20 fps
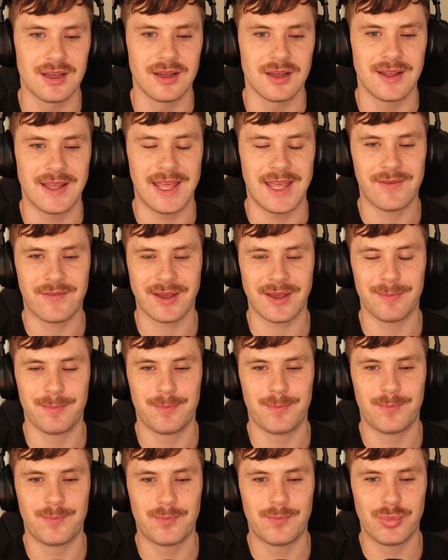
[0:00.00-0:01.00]
if I
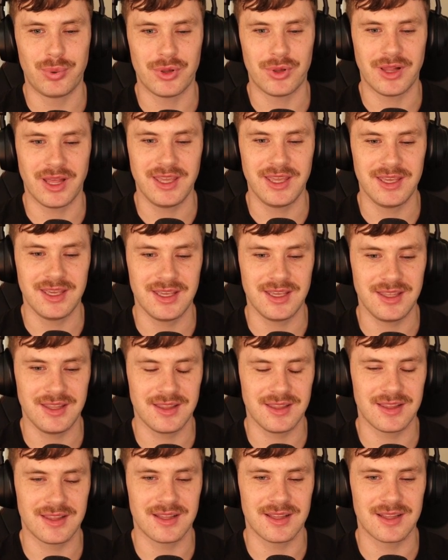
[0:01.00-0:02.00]
play it,
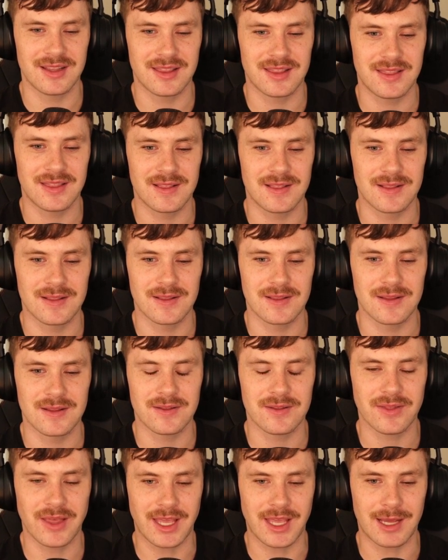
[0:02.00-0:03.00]

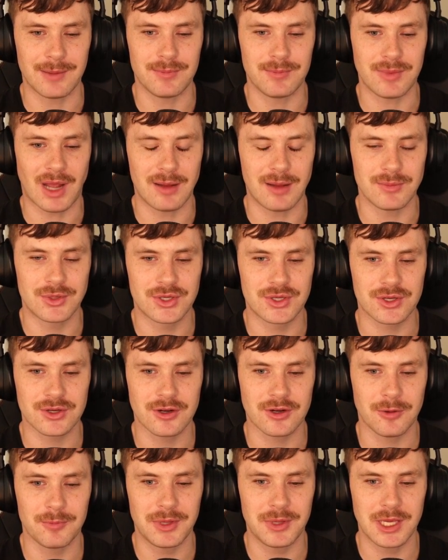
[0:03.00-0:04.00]
like I'm sure
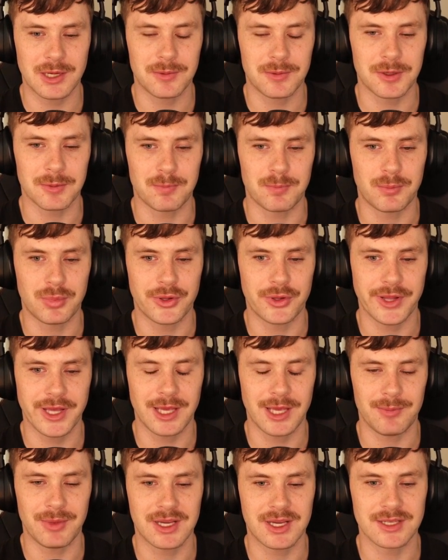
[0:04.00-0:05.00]
I'll be able to play
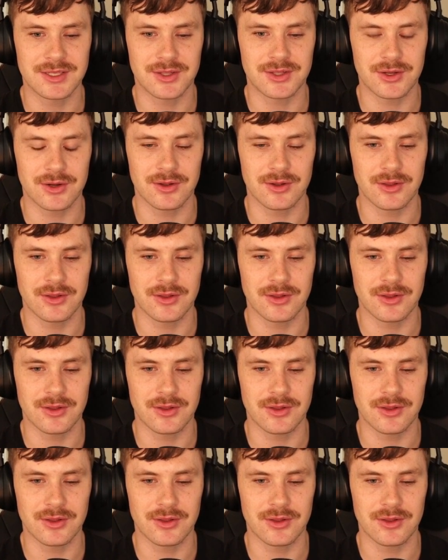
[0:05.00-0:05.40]
it because a